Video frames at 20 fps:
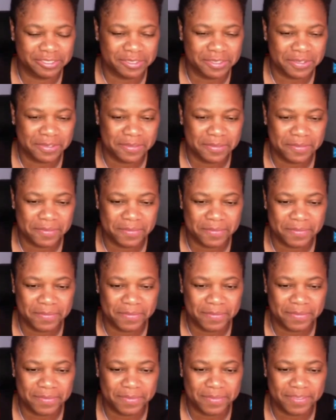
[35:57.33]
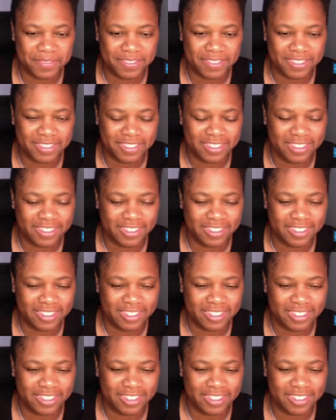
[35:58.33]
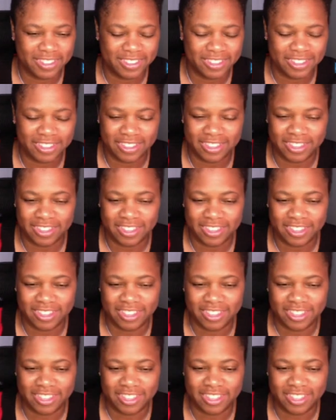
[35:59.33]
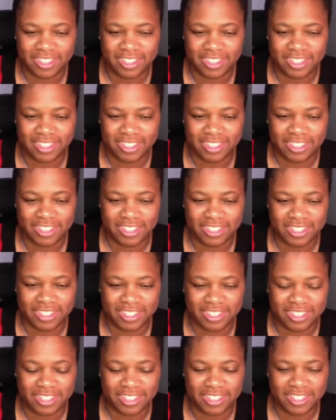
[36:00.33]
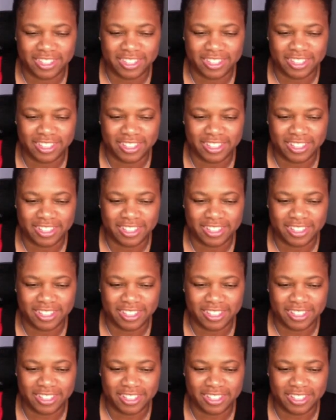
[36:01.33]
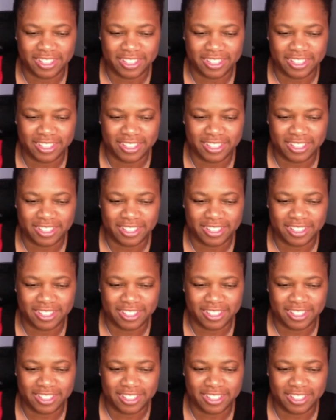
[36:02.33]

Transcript: This person isn't speaking.